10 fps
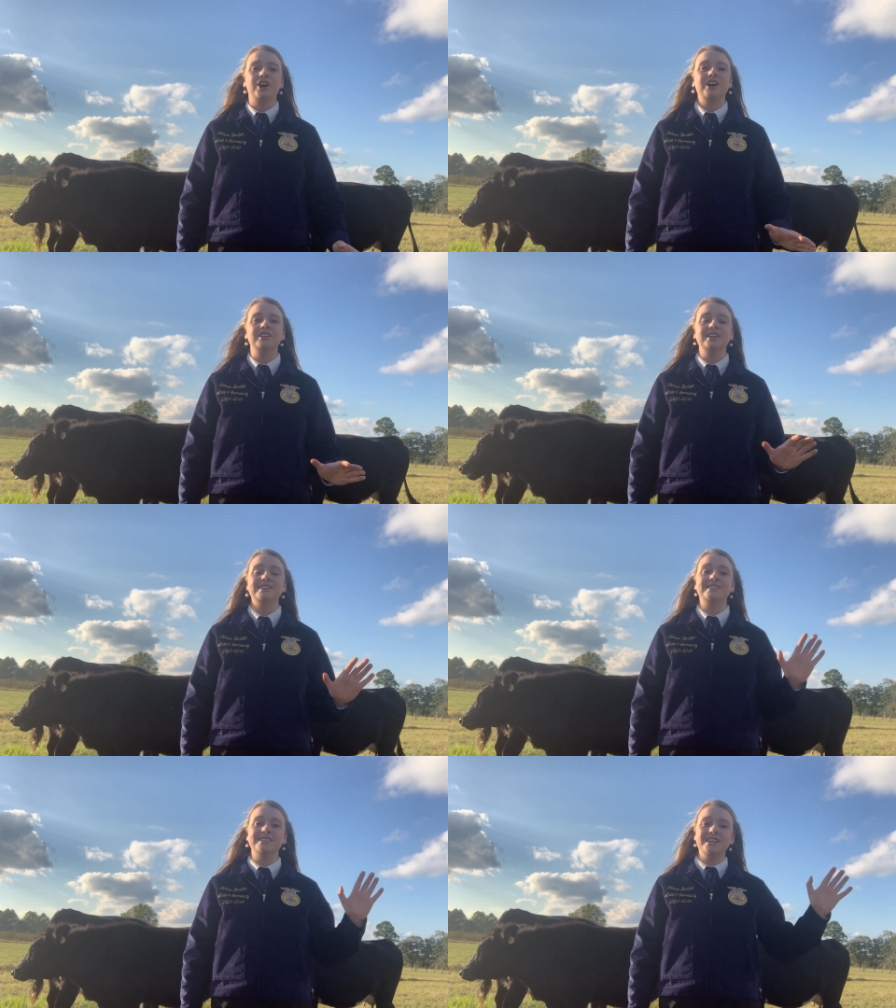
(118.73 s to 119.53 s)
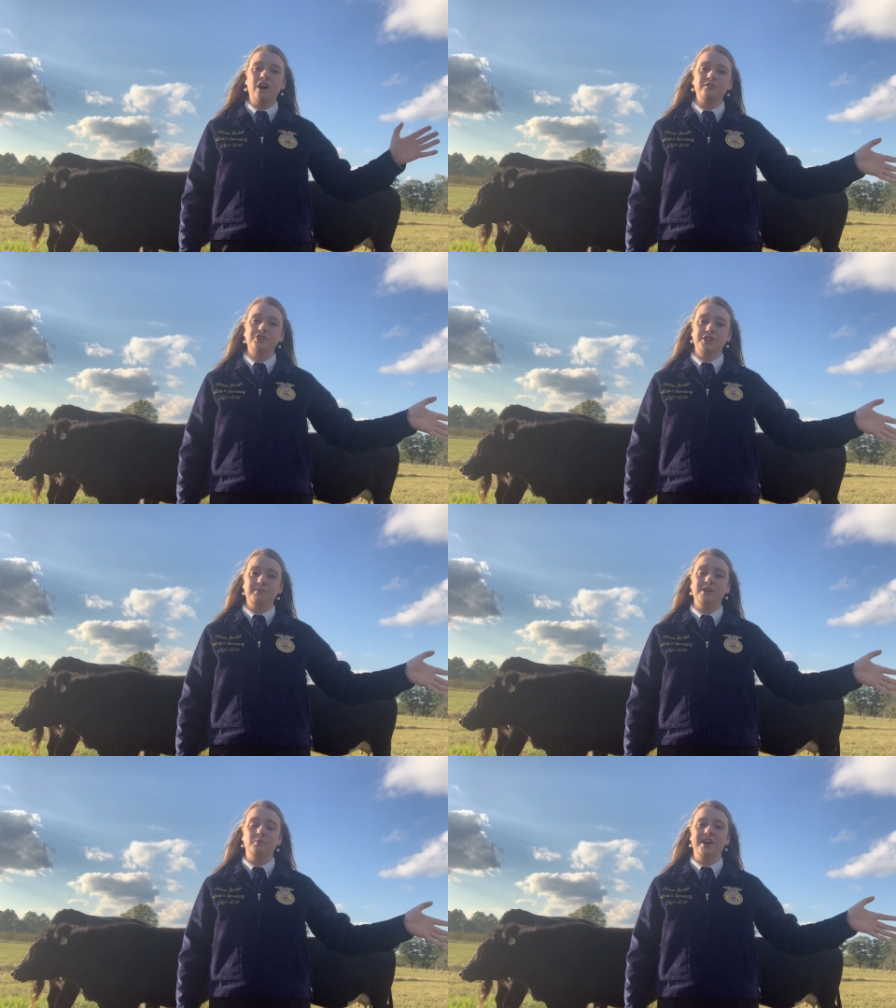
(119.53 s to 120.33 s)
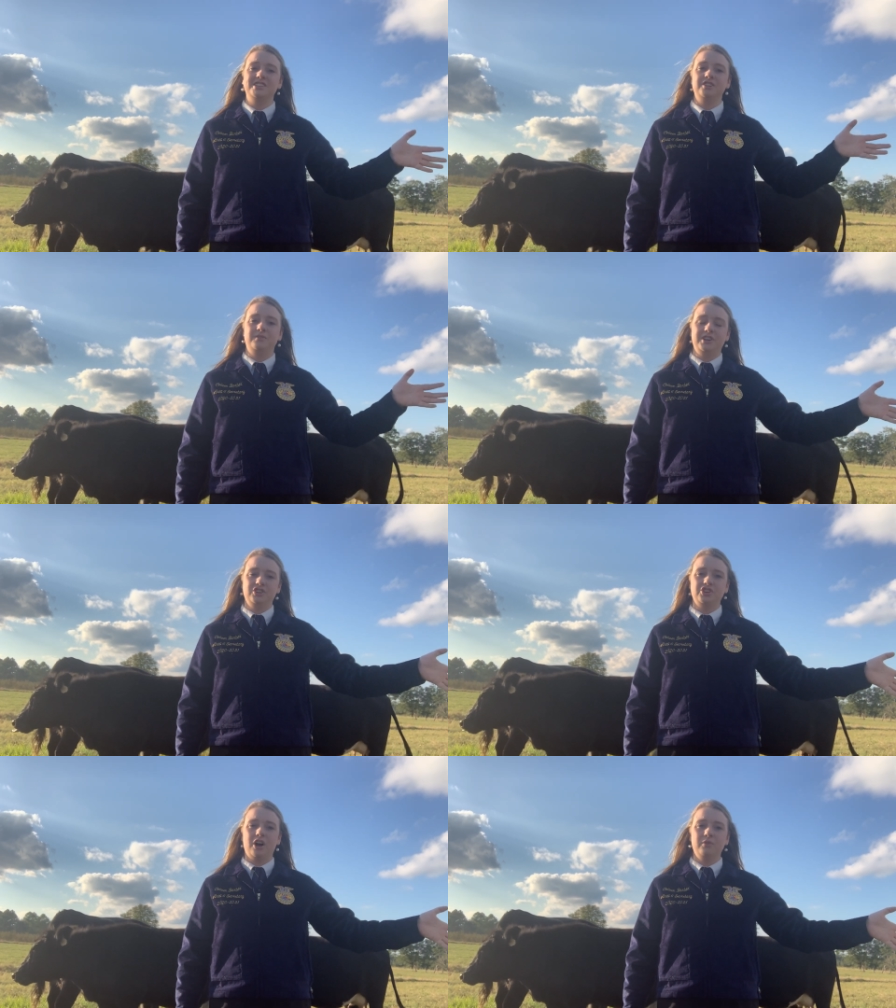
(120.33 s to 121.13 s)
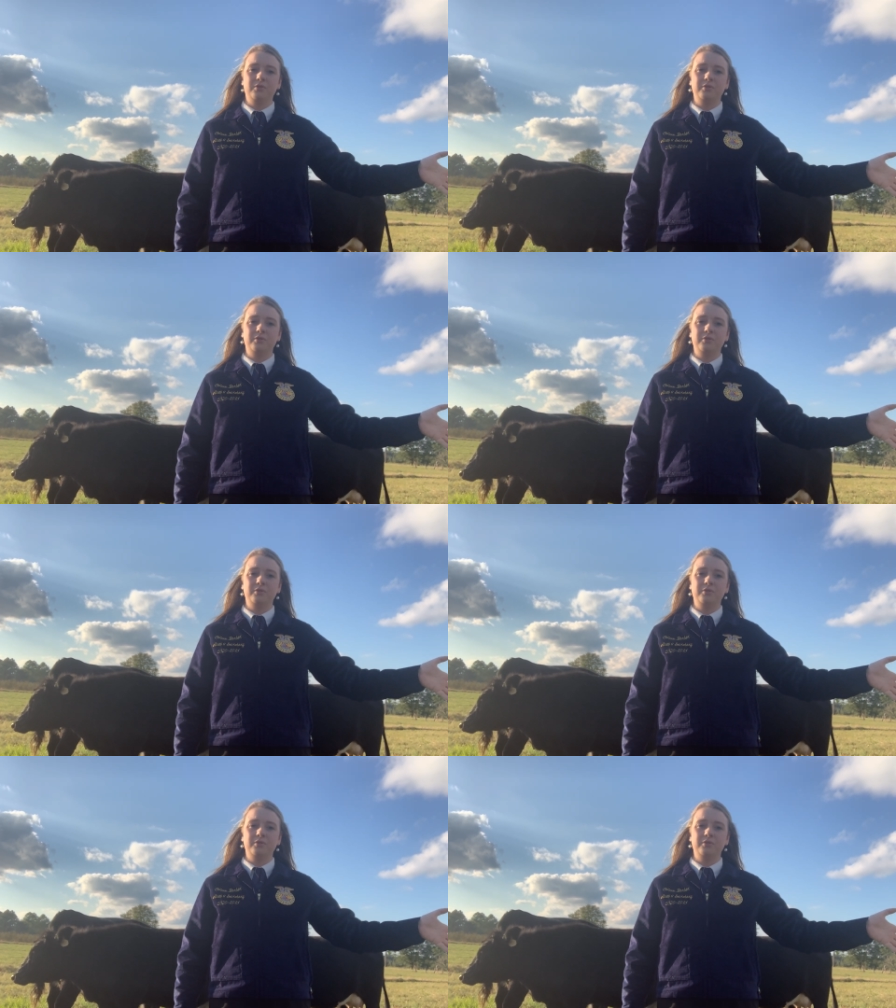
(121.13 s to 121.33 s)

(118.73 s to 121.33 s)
are then sent off to the Midwest to finish off.